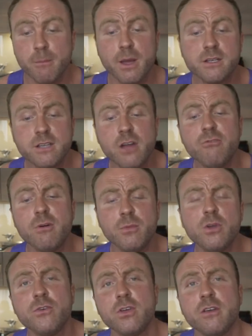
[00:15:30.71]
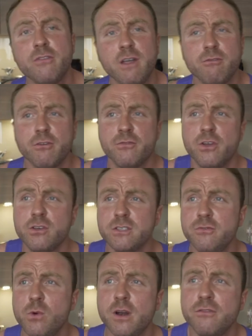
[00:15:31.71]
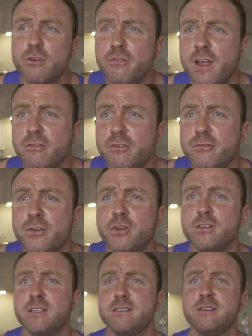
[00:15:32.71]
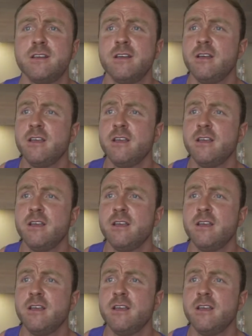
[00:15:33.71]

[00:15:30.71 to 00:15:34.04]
But don't remove all your favorite foods. If one of your favorite foods is,